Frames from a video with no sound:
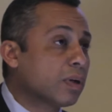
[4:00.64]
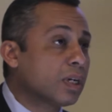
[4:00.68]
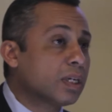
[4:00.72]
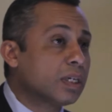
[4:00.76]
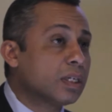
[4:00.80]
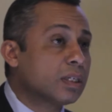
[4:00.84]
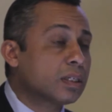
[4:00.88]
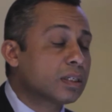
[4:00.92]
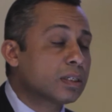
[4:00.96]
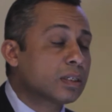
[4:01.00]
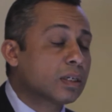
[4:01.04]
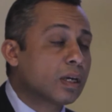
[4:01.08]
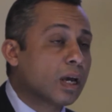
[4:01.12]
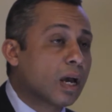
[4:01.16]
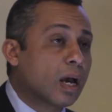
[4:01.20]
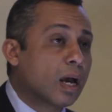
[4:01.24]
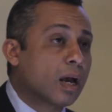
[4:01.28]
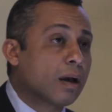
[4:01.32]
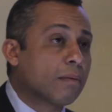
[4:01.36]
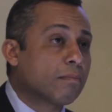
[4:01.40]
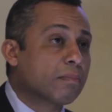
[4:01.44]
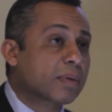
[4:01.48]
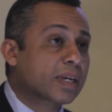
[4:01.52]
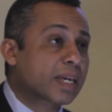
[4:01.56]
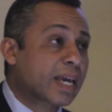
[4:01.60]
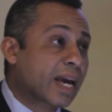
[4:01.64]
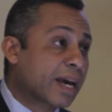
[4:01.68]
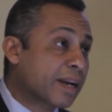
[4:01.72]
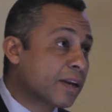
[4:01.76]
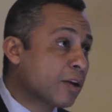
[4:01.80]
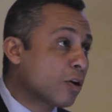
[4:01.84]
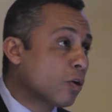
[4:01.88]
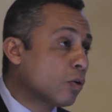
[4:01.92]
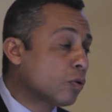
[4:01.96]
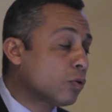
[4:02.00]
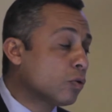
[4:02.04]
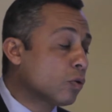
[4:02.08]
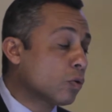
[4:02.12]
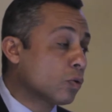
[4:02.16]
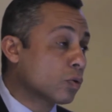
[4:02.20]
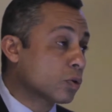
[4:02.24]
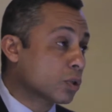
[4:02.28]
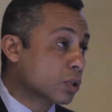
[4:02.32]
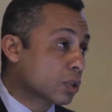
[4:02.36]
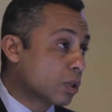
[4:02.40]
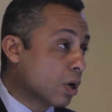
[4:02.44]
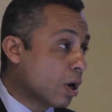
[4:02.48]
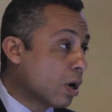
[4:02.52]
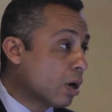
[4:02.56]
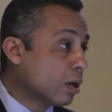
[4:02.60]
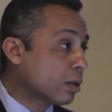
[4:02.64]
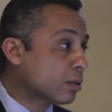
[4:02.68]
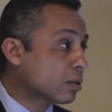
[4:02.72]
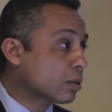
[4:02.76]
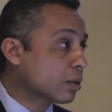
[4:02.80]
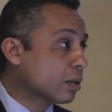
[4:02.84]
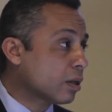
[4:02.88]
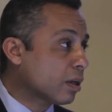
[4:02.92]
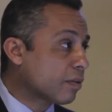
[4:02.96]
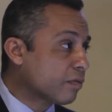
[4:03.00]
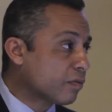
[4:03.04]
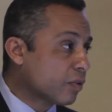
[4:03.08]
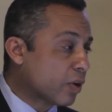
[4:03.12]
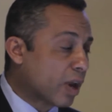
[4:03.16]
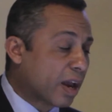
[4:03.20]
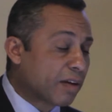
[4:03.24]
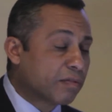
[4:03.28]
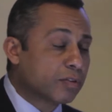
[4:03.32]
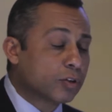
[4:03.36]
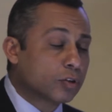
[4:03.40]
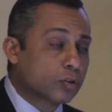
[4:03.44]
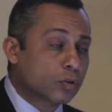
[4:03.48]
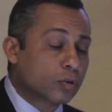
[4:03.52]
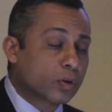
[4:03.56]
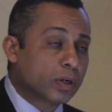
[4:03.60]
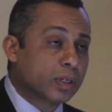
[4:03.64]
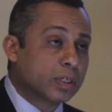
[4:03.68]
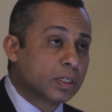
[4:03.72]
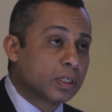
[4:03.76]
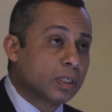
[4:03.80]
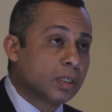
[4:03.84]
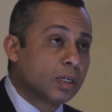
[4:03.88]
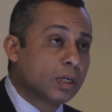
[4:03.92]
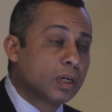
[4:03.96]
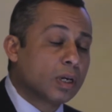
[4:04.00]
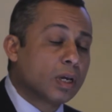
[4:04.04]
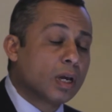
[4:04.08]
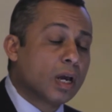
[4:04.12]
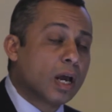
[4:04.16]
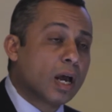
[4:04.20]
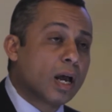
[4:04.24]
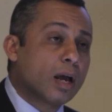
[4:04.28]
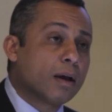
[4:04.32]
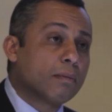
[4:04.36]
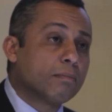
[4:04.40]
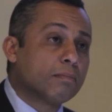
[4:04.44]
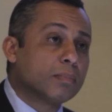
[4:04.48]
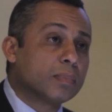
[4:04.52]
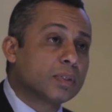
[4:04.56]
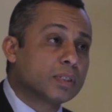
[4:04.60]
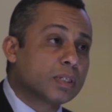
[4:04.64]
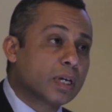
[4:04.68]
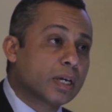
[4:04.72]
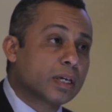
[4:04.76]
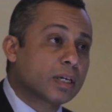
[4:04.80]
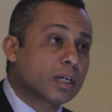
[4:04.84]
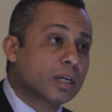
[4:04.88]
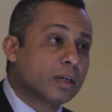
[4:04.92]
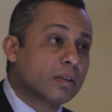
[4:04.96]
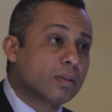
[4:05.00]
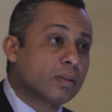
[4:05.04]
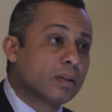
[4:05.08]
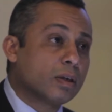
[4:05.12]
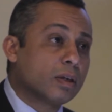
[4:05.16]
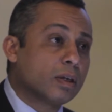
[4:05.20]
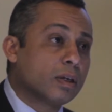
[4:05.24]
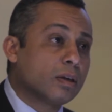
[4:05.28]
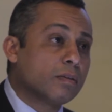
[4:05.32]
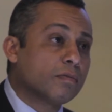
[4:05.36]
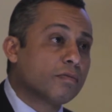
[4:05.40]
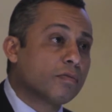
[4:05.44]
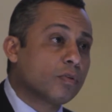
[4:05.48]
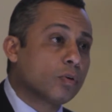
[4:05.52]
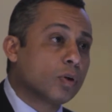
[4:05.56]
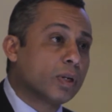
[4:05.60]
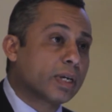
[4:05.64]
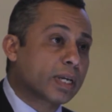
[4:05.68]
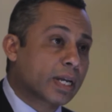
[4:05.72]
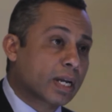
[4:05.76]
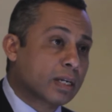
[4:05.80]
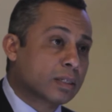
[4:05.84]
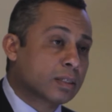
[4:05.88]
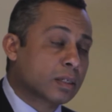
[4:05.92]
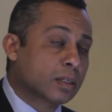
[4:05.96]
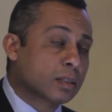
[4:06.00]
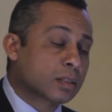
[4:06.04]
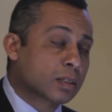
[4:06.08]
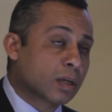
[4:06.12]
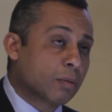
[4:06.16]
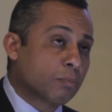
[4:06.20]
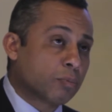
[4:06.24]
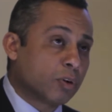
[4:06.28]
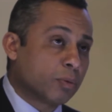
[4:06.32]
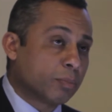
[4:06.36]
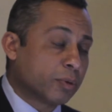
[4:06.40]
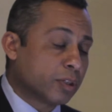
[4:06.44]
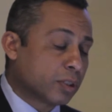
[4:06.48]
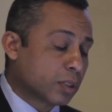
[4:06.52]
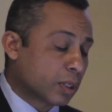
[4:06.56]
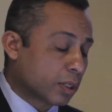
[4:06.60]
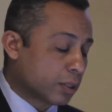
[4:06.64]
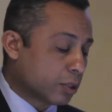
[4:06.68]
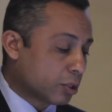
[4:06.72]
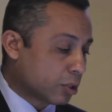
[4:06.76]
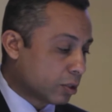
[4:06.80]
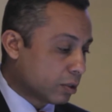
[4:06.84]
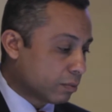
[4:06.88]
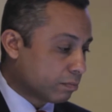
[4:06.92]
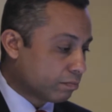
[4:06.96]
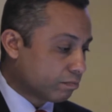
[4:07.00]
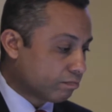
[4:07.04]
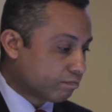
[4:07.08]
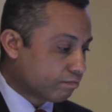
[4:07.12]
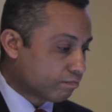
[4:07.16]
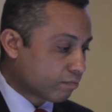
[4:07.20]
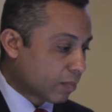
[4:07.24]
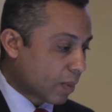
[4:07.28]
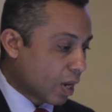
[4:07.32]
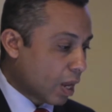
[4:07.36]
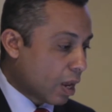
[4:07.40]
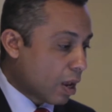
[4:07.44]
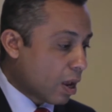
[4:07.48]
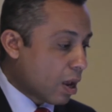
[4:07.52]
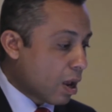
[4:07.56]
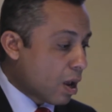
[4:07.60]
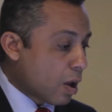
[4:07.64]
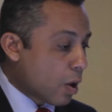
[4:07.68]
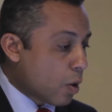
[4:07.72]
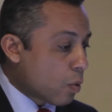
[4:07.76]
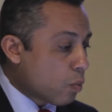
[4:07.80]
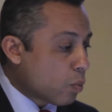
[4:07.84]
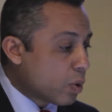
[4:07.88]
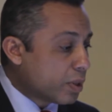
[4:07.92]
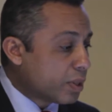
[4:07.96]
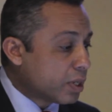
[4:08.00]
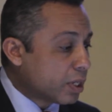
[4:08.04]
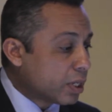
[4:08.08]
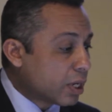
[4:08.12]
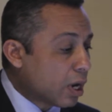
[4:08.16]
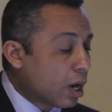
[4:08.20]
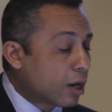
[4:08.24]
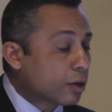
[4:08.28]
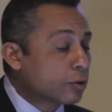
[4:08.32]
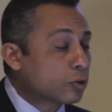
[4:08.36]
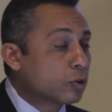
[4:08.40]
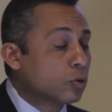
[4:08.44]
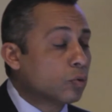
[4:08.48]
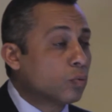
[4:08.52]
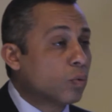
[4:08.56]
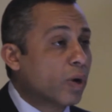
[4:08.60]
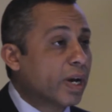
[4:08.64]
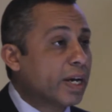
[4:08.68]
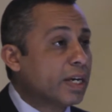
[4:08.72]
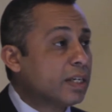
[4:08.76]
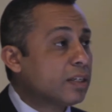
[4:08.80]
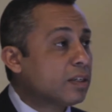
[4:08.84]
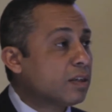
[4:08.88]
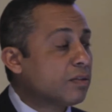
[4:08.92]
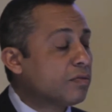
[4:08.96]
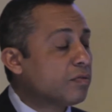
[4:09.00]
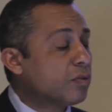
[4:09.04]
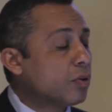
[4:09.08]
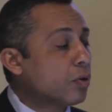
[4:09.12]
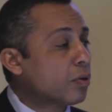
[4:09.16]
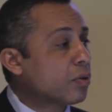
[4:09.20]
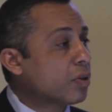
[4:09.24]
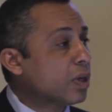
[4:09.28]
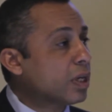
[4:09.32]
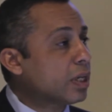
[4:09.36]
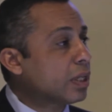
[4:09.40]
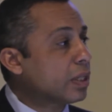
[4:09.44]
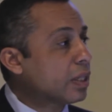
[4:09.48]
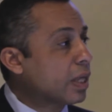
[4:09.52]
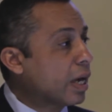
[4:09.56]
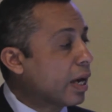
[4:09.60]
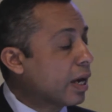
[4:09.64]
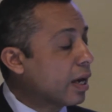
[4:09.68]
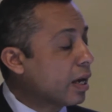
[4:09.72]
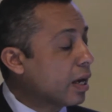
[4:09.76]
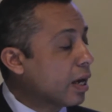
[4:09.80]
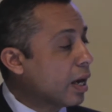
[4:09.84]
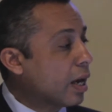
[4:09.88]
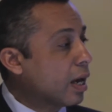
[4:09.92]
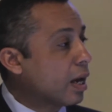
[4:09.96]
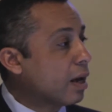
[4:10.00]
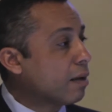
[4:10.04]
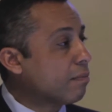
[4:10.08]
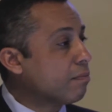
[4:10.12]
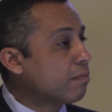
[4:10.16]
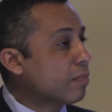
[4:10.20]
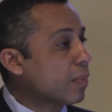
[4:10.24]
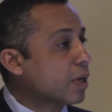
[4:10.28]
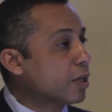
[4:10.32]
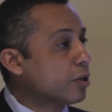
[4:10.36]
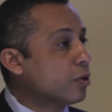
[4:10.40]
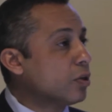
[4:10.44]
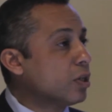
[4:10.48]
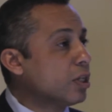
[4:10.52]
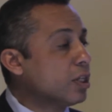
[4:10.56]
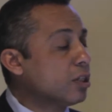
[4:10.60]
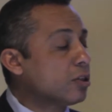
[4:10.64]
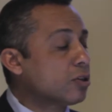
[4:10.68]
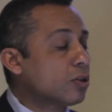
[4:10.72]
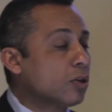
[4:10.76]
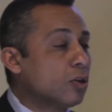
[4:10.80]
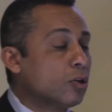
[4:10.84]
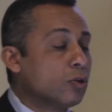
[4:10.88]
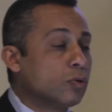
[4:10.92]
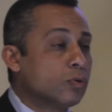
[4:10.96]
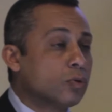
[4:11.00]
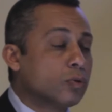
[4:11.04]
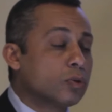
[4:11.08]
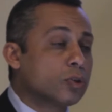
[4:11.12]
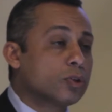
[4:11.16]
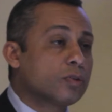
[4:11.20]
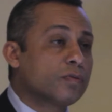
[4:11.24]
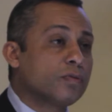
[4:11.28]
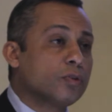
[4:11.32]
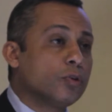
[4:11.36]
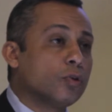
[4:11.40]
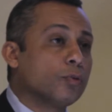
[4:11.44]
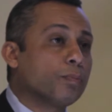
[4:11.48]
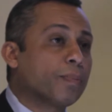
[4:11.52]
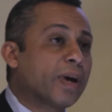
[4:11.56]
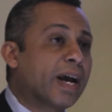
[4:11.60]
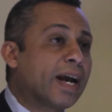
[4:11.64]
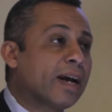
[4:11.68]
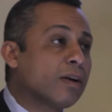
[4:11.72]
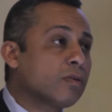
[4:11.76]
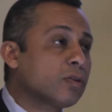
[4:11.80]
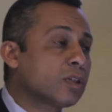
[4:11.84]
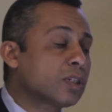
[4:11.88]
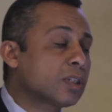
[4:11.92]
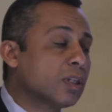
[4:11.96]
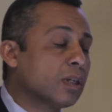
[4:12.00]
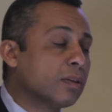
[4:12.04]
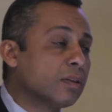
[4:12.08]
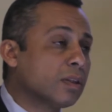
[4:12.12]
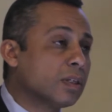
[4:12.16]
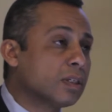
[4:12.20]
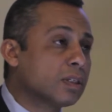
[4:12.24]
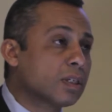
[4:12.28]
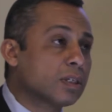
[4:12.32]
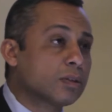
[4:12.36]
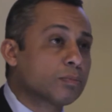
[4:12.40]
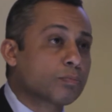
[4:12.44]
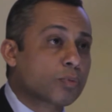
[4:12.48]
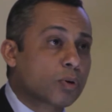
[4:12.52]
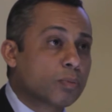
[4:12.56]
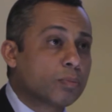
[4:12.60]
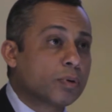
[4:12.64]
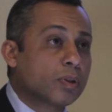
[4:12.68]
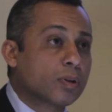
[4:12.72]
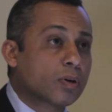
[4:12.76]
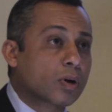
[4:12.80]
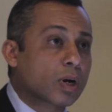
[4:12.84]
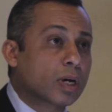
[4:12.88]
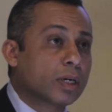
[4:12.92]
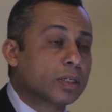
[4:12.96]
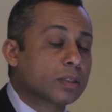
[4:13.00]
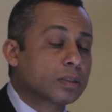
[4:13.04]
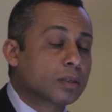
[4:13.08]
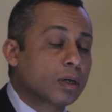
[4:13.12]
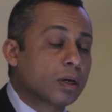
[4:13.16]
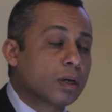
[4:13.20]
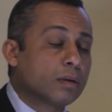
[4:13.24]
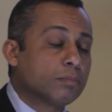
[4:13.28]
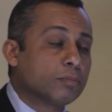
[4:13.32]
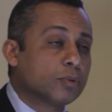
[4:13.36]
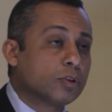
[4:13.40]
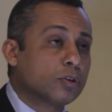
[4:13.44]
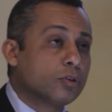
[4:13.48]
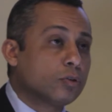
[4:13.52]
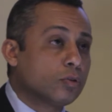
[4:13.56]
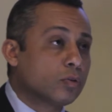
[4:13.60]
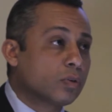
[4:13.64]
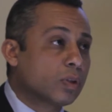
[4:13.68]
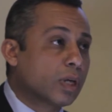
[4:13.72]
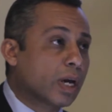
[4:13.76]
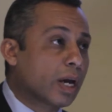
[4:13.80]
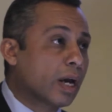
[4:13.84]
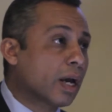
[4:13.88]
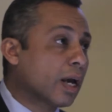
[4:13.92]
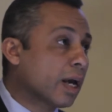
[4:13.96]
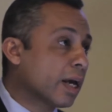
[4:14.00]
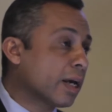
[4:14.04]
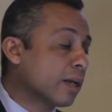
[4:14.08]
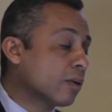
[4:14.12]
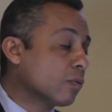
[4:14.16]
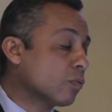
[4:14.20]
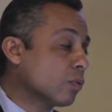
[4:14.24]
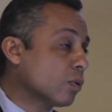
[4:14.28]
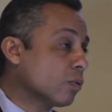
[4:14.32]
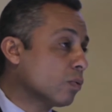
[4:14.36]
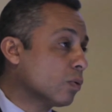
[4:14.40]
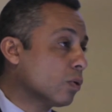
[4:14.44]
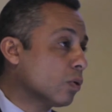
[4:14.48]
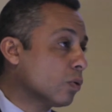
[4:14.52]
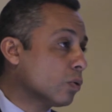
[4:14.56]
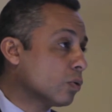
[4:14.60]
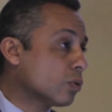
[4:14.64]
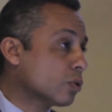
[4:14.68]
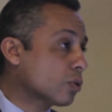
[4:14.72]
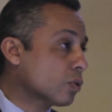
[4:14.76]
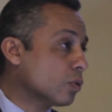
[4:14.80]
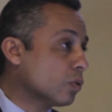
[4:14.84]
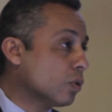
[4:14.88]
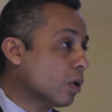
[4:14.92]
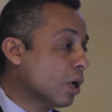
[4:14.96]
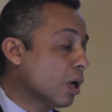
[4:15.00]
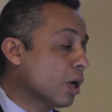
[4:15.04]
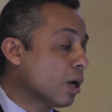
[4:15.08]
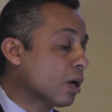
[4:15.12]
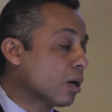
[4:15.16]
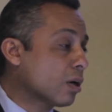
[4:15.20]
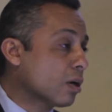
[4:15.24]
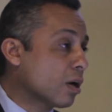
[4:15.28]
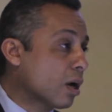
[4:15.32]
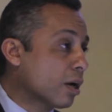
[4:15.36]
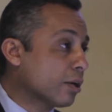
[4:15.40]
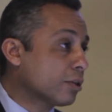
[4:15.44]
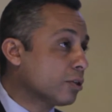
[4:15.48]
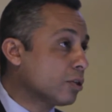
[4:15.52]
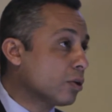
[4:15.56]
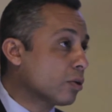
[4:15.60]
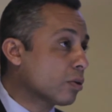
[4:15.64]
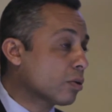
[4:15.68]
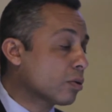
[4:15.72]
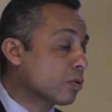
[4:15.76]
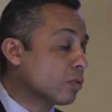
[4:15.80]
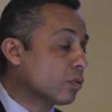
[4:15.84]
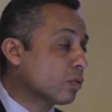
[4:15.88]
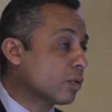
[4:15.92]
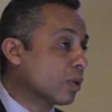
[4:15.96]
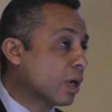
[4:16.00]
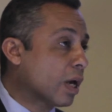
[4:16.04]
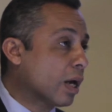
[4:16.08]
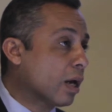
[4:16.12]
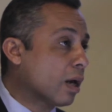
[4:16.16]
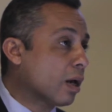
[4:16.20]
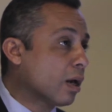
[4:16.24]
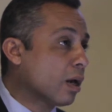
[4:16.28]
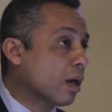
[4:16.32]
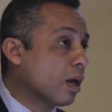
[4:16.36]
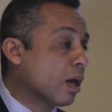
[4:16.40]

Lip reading: please carry on or start, if you haven't already, taking the folic acid supplementation. With regard to weight, if you think that you need to lose a few pounds, then this is probably the right time to do that, and we will also guide you through that